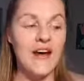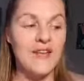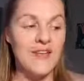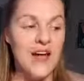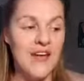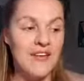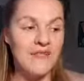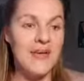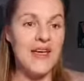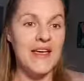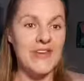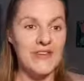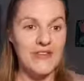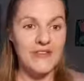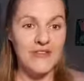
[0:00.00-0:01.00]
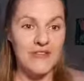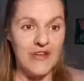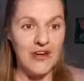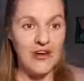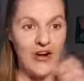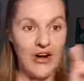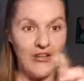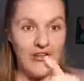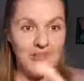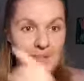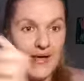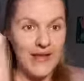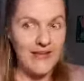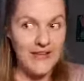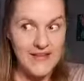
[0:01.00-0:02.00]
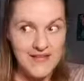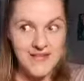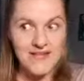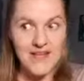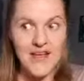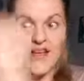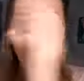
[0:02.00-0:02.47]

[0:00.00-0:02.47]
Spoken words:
of kind of making sure that they're all in balance